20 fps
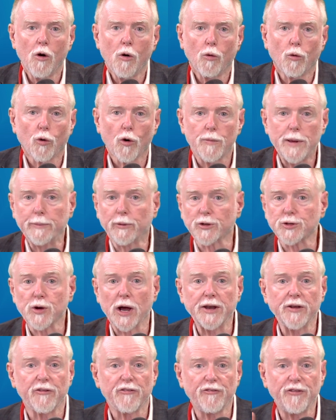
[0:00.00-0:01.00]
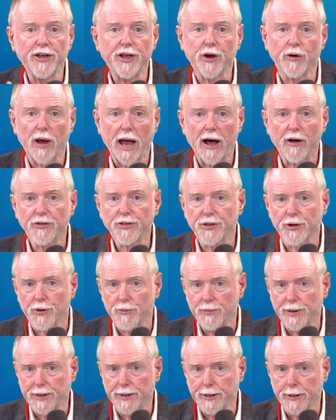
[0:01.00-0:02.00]
where people are trying to figure out their
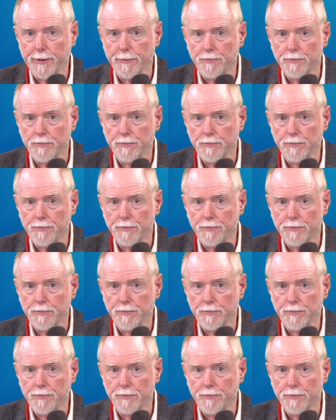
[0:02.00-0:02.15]
meaning.